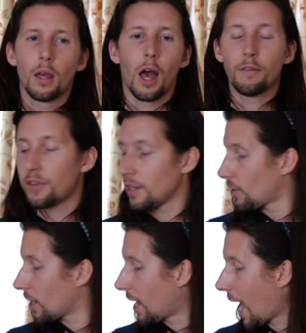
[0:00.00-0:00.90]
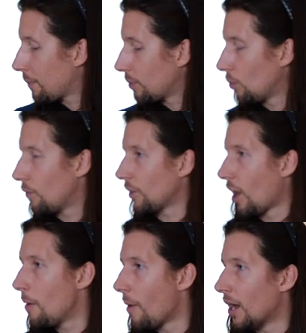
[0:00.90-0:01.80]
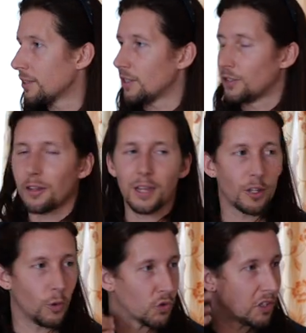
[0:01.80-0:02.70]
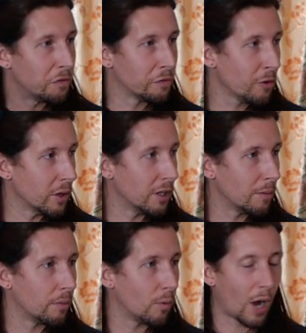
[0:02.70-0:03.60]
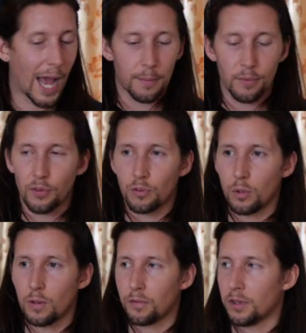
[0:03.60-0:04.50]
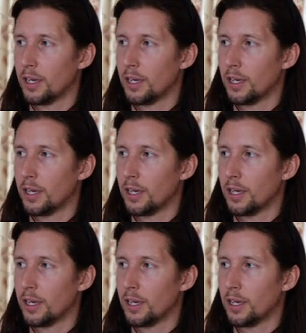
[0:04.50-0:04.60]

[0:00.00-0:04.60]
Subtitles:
Other things that can happen with the eye mask is not that you'll see through it, but what happens with